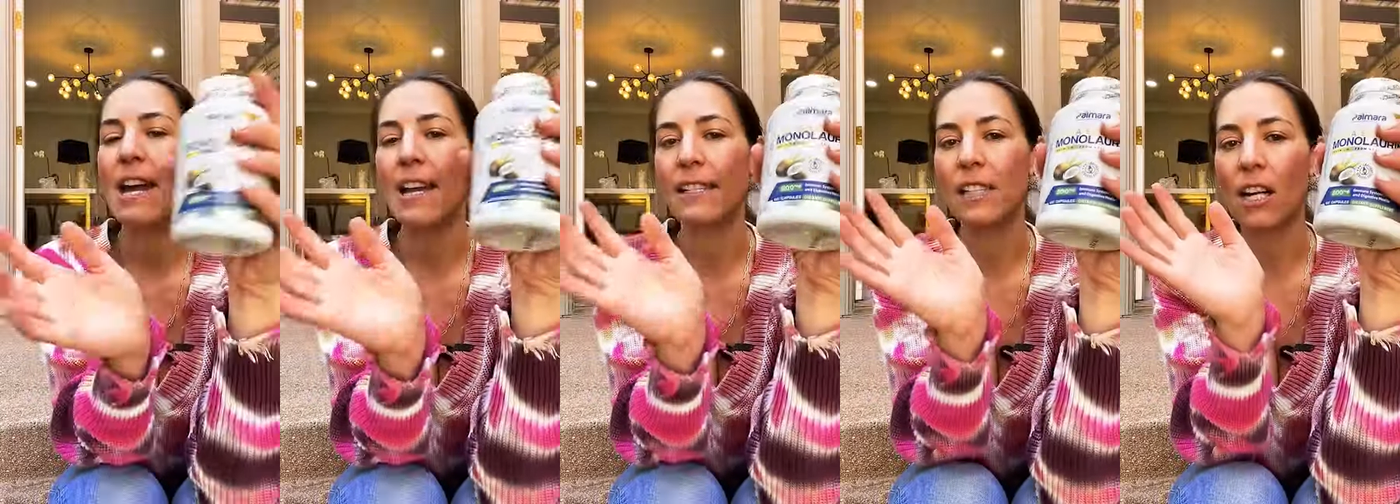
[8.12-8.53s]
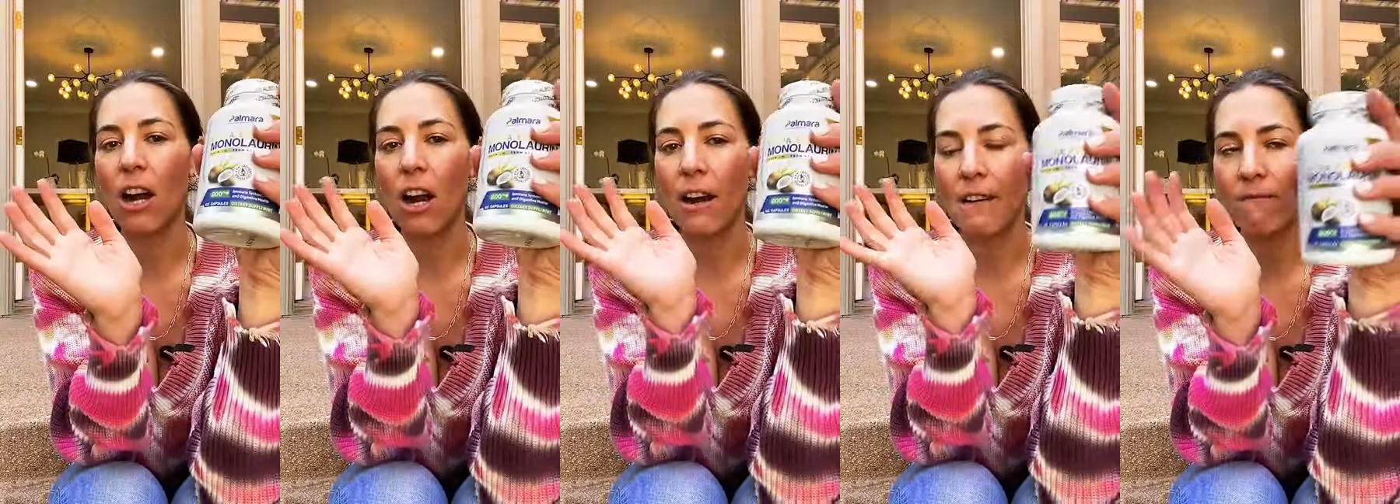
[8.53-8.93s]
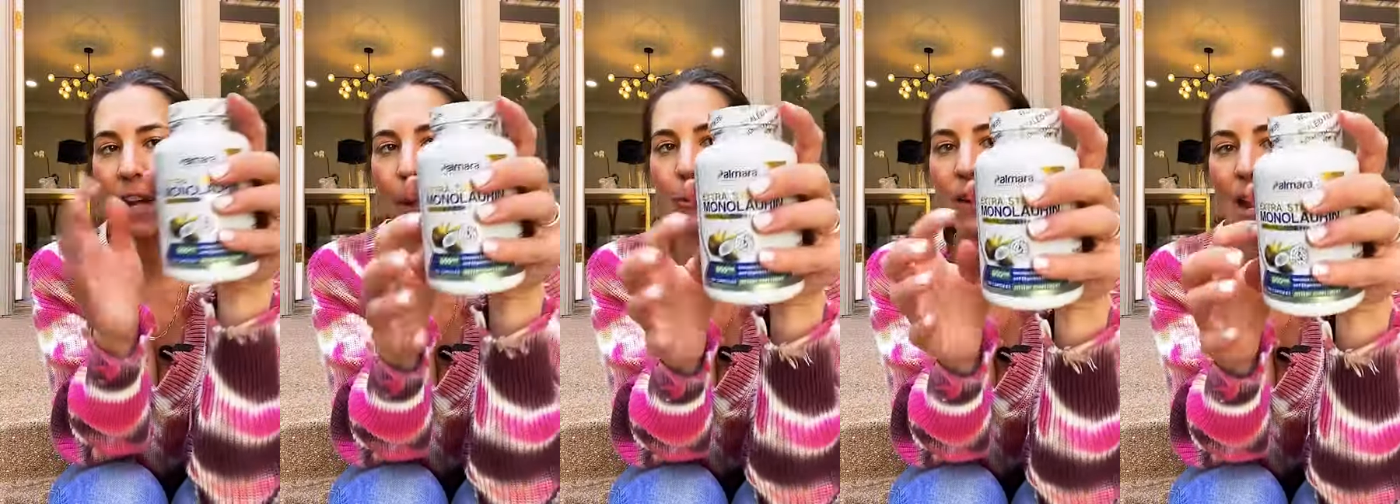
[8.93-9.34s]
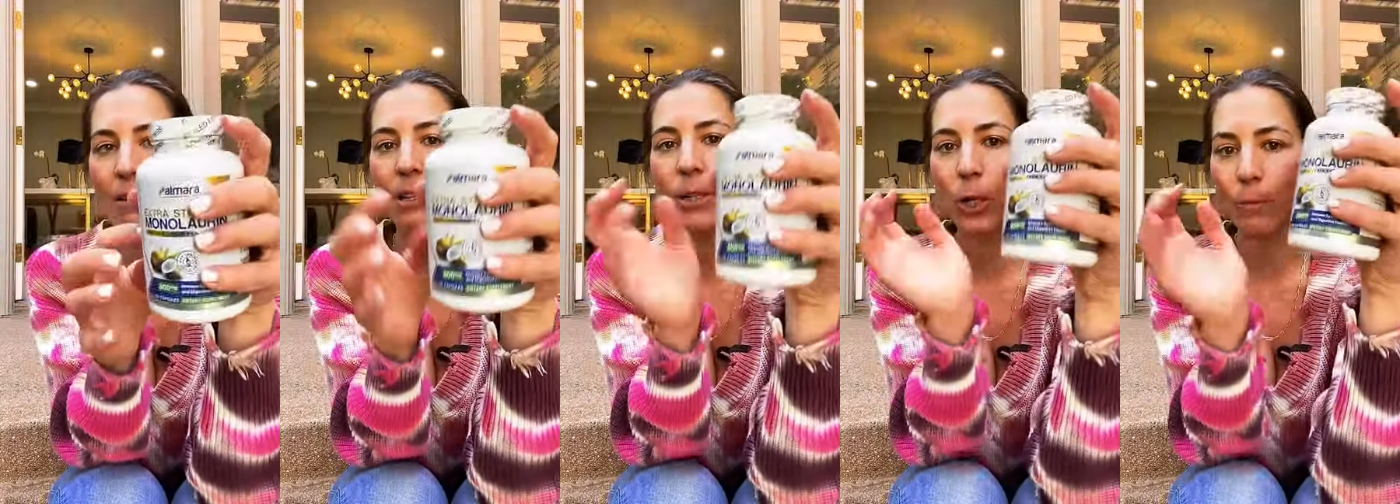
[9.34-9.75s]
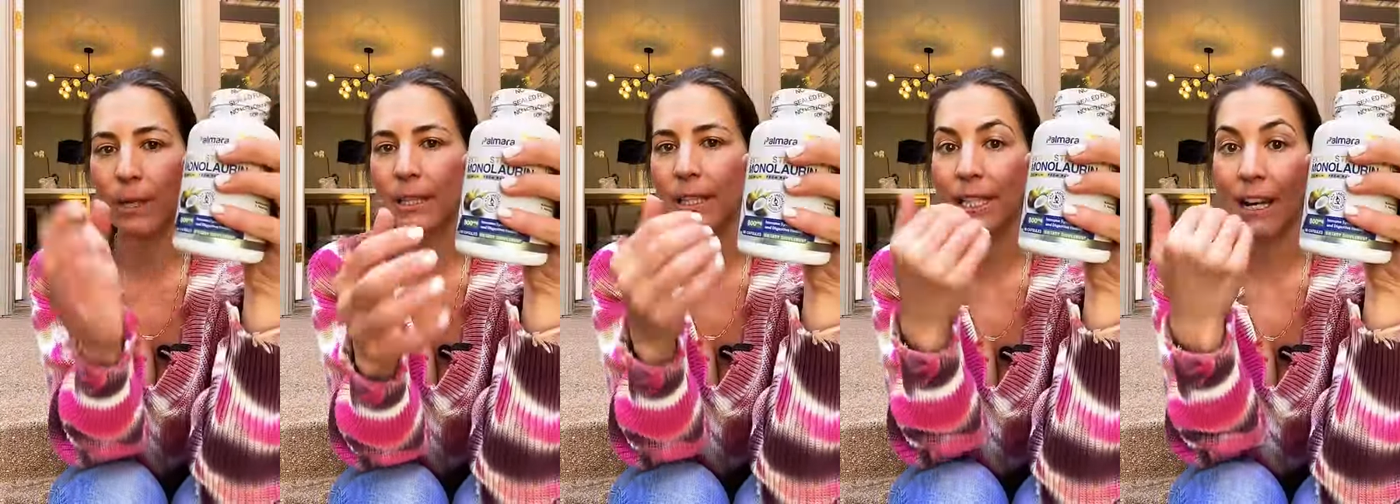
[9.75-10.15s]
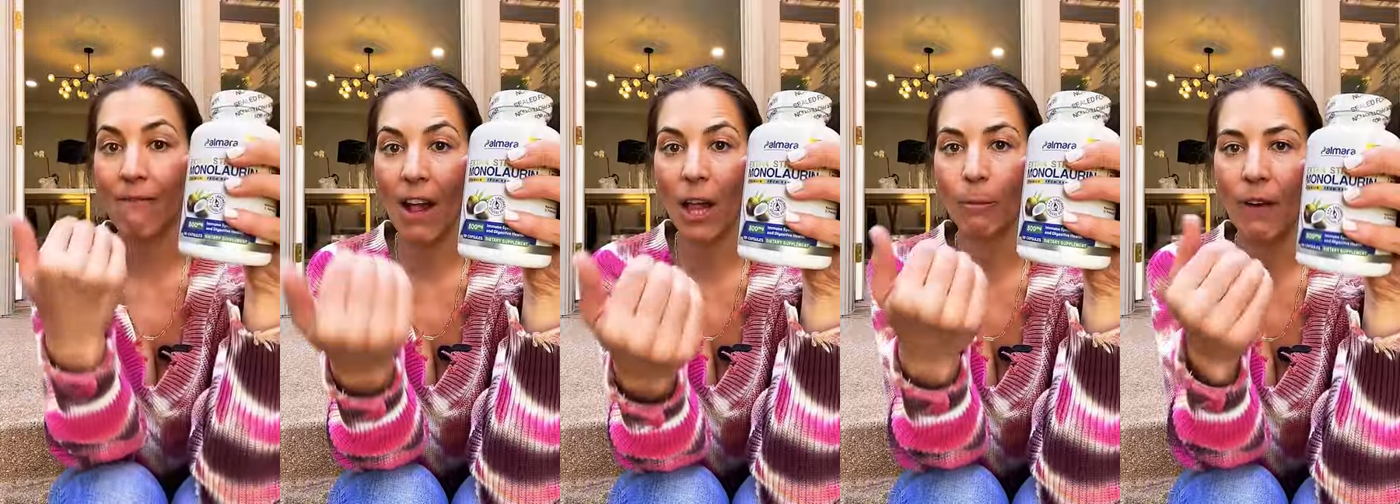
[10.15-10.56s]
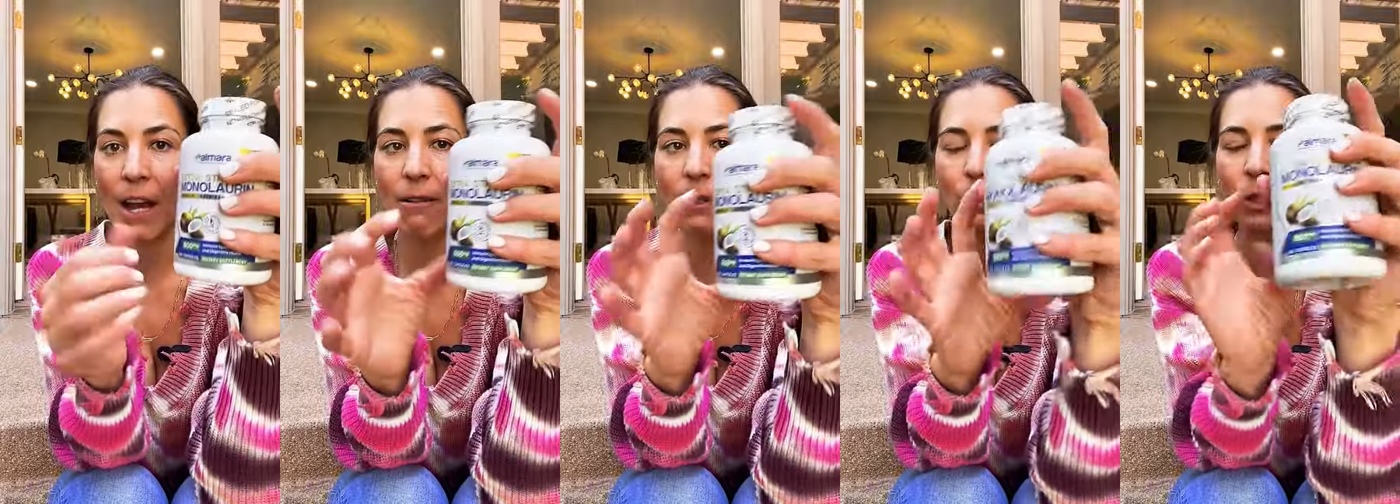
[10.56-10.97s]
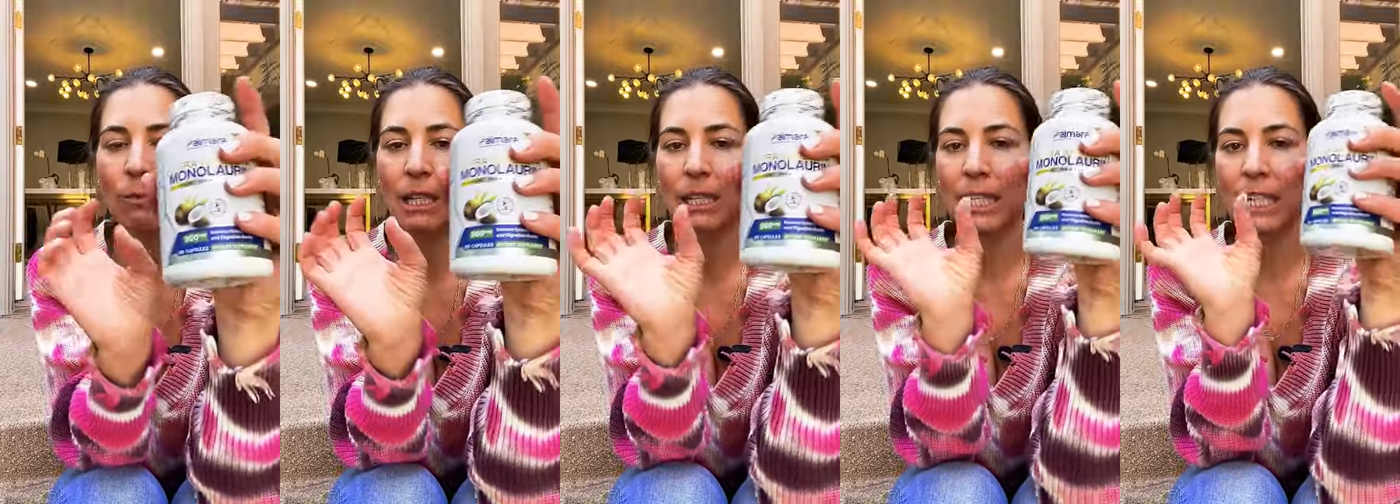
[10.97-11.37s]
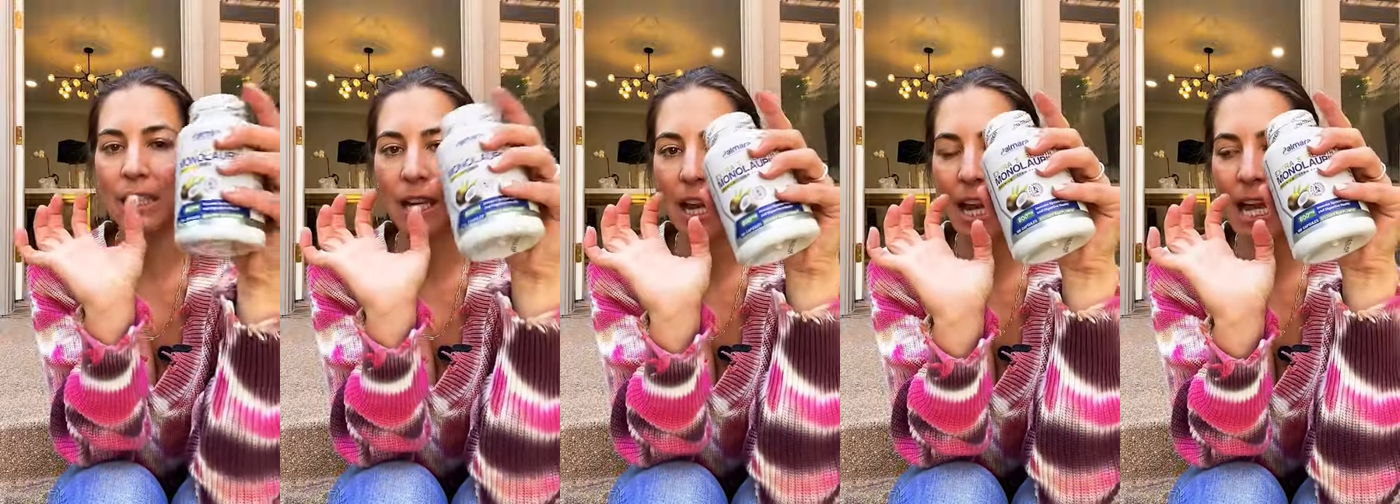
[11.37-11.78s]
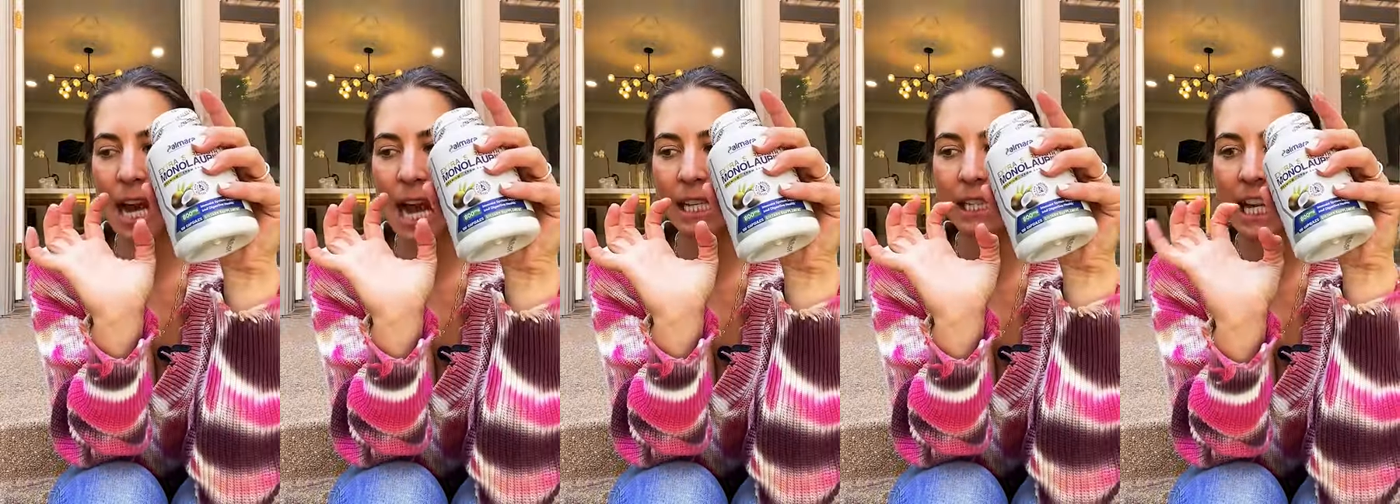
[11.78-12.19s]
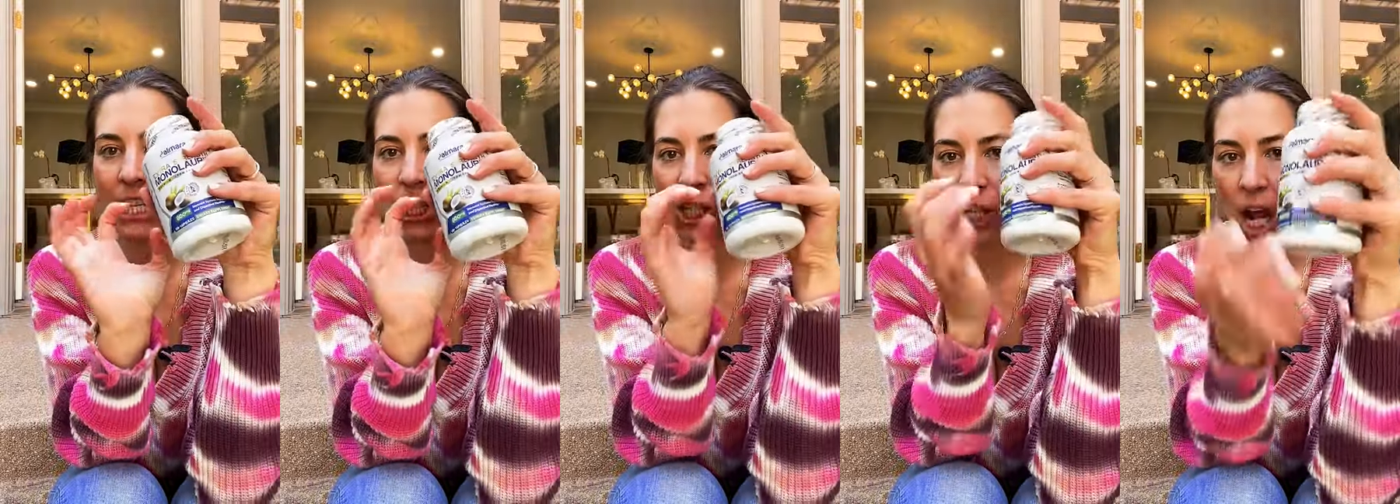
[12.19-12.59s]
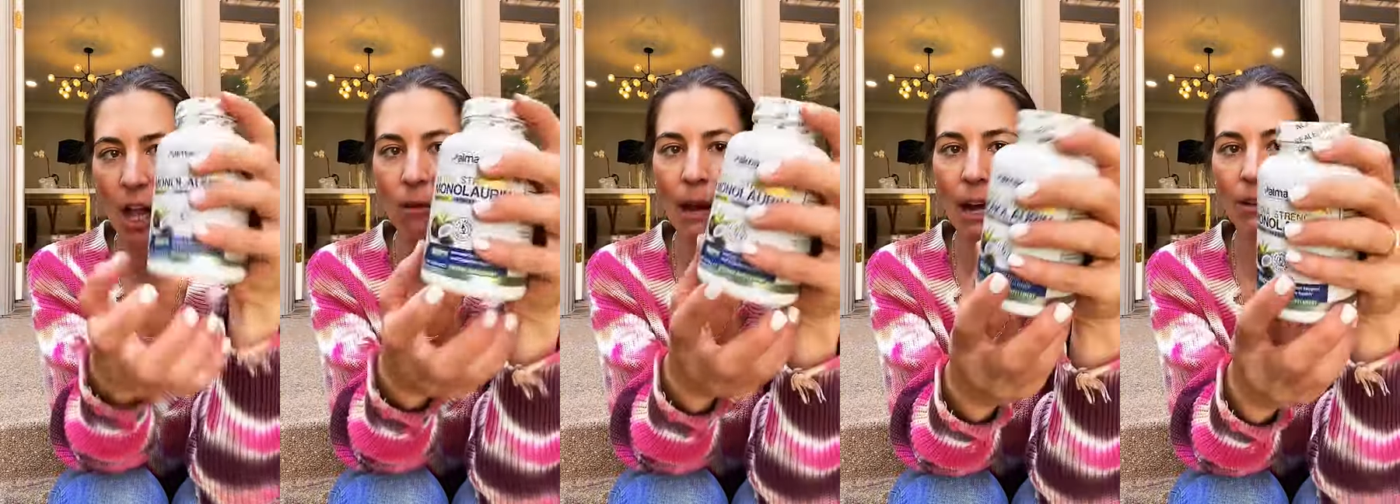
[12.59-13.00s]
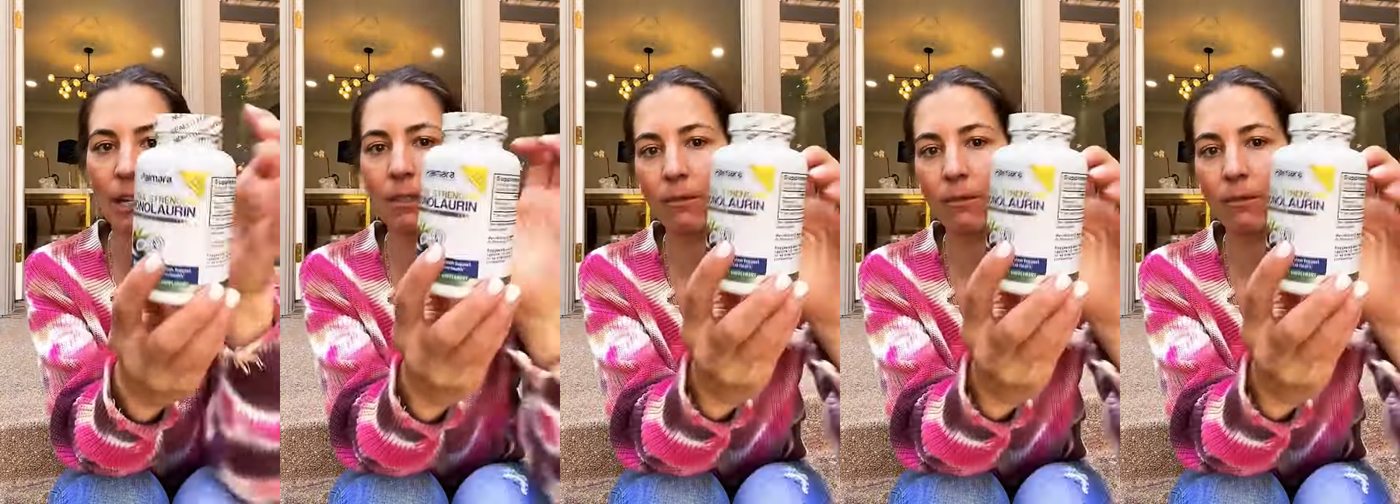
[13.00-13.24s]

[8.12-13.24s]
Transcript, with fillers: is there are enveloped virus. Herpes is an enveloped virus, which means it is it has a shell around it.